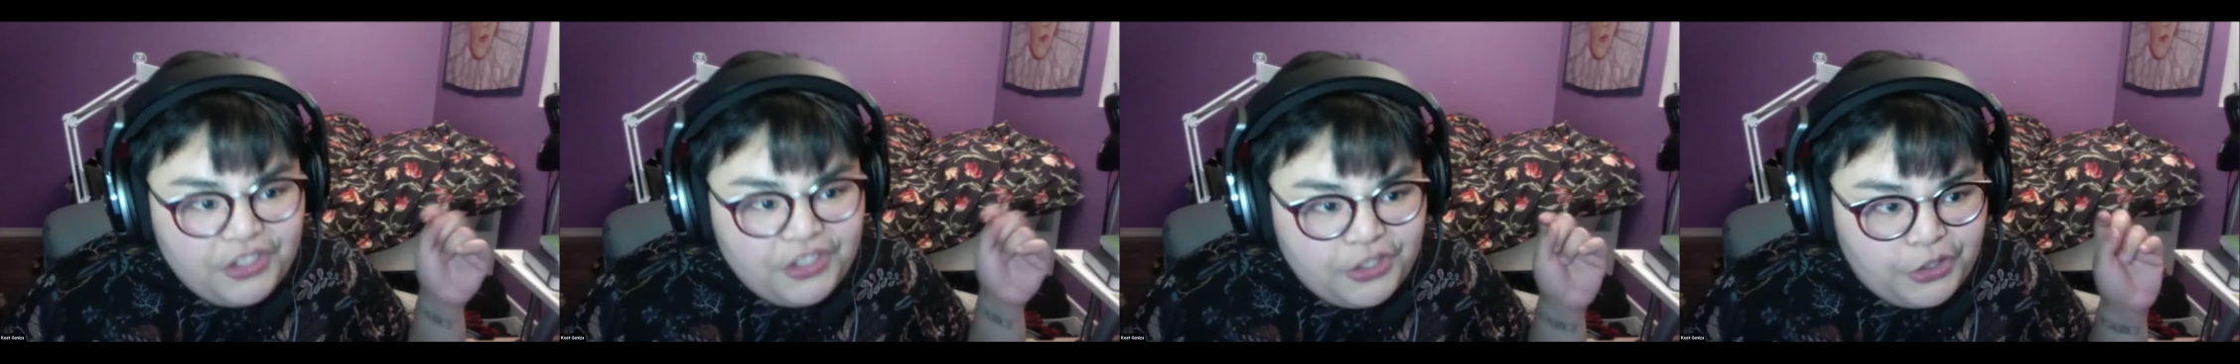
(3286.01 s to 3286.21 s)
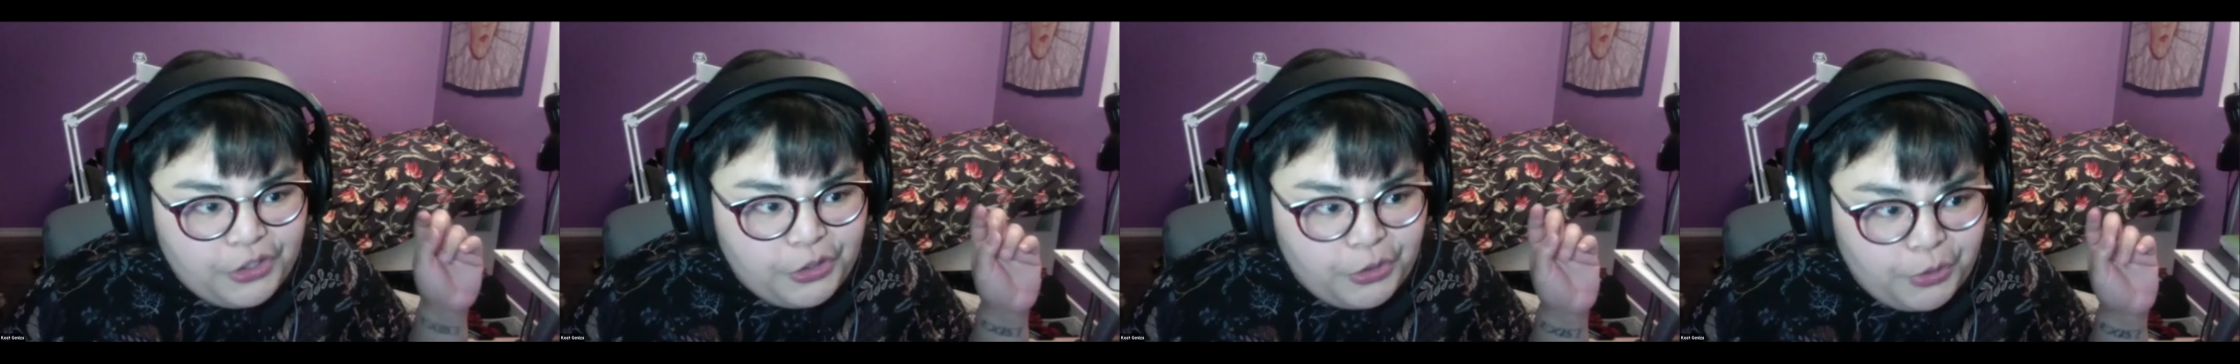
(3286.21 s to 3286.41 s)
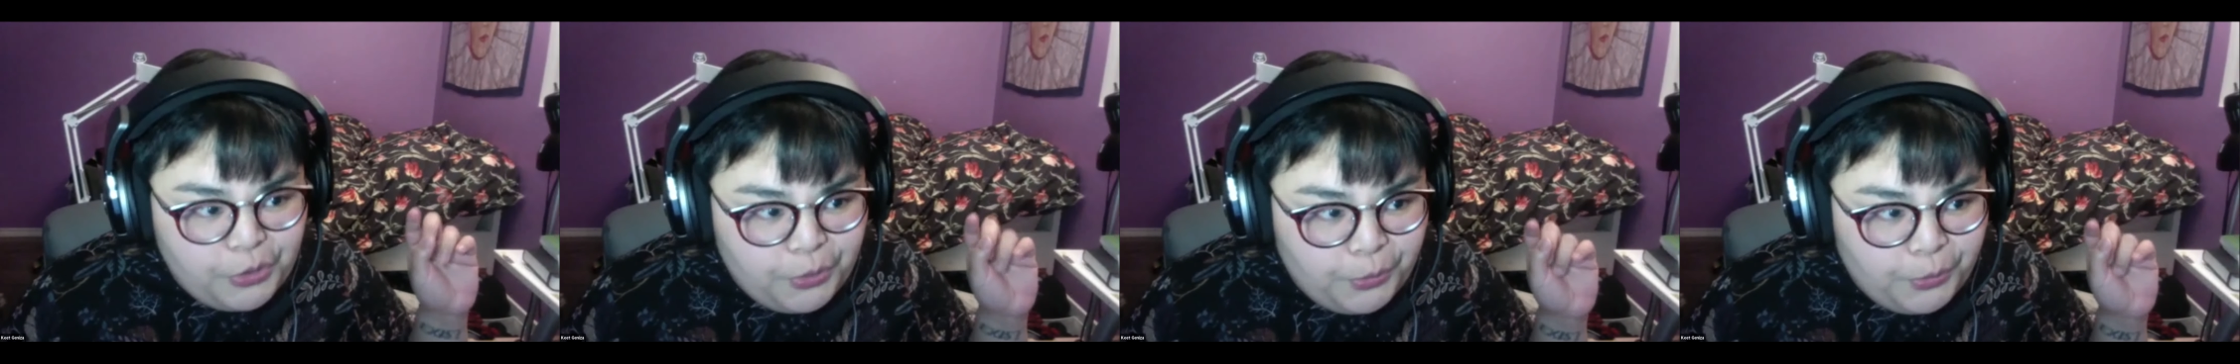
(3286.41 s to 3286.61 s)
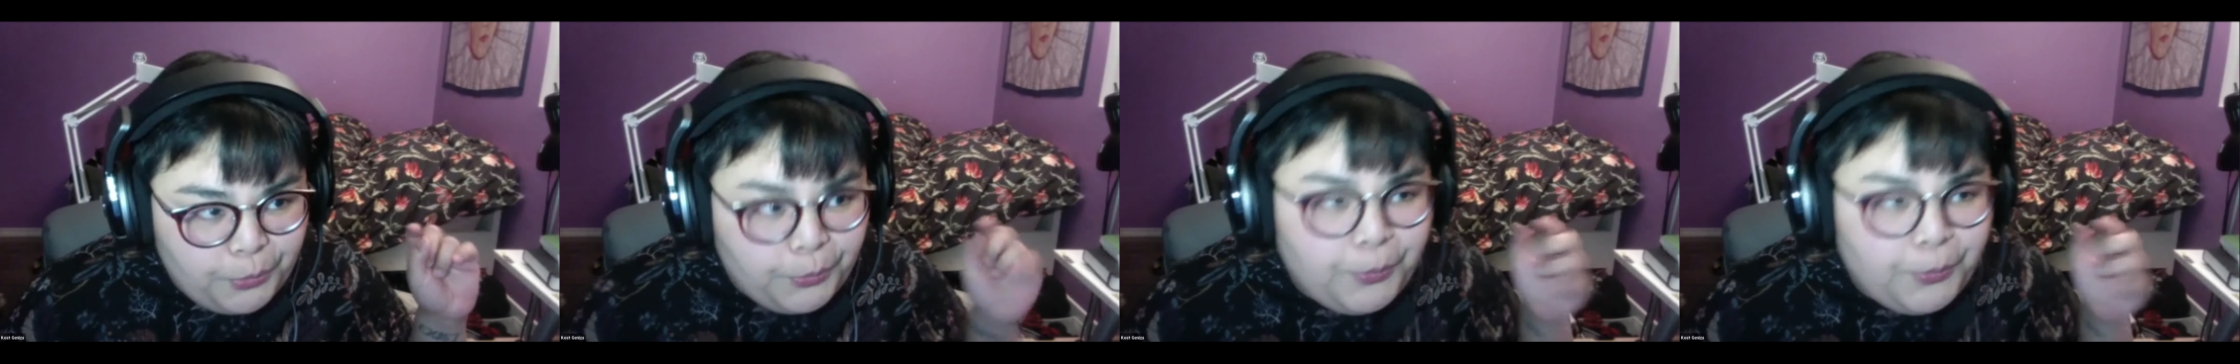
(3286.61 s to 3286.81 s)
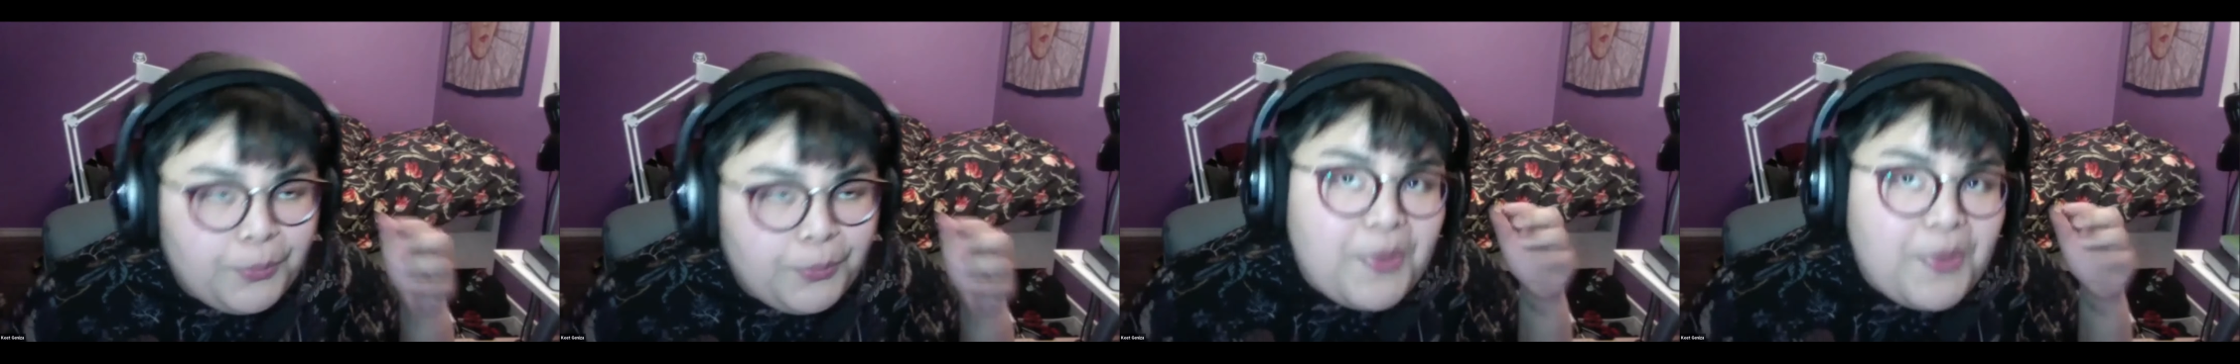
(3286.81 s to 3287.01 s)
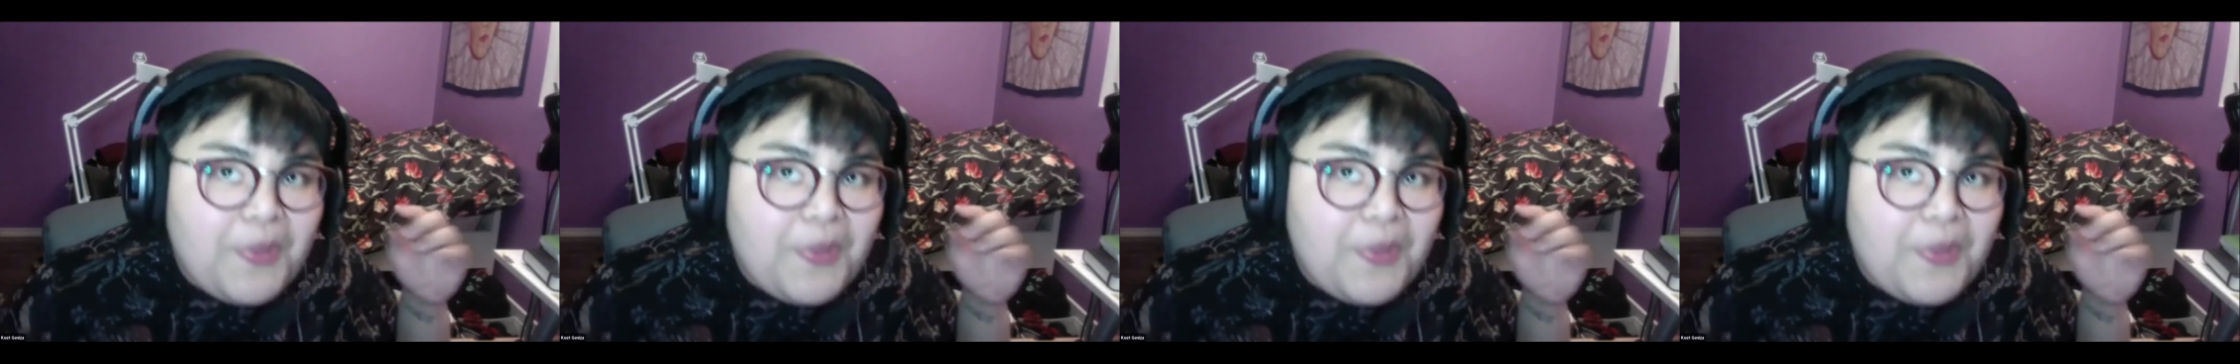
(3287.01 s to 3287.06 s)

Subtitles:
to do